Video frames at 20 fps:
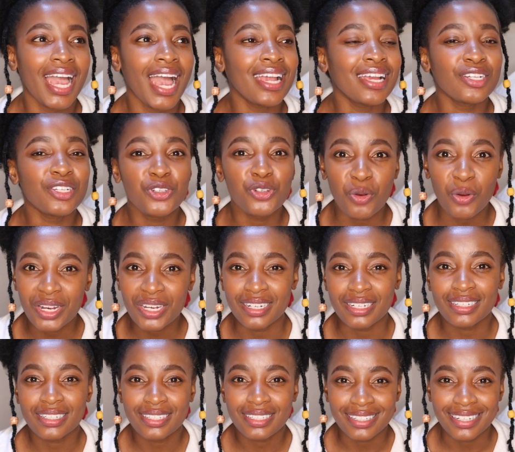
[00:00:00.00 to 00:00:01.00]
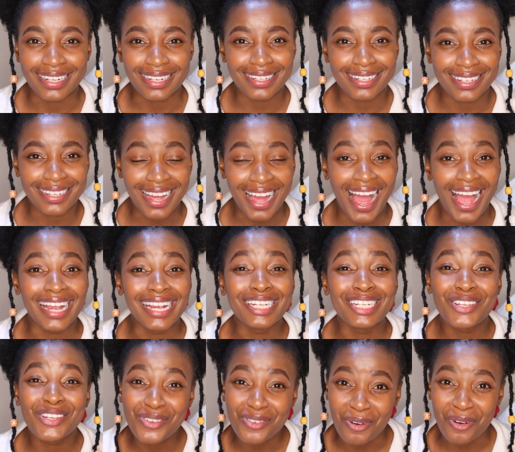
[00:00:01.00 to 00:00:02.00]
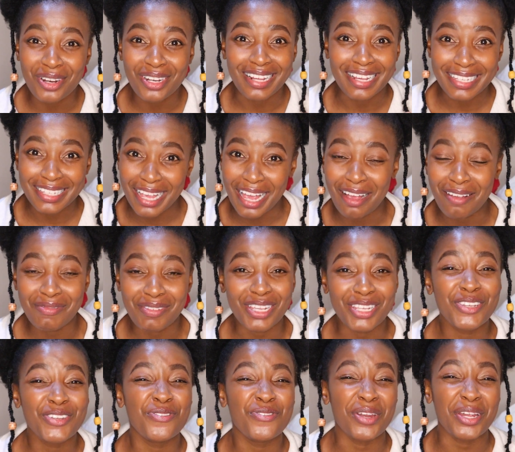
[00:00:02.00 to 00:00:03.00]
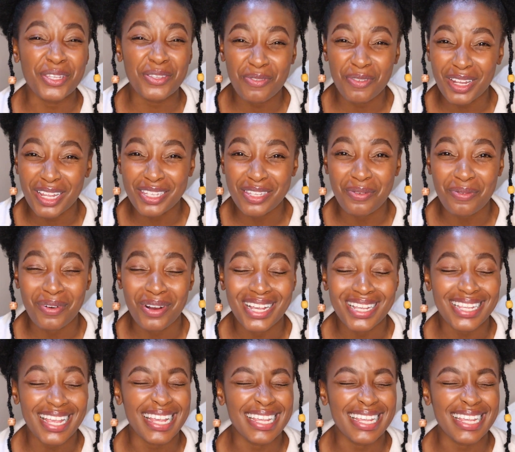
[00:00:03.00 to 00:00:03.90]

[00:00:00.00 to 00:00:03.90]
I enjoyed it. Like, I enjoyed exams, as stressful as it was,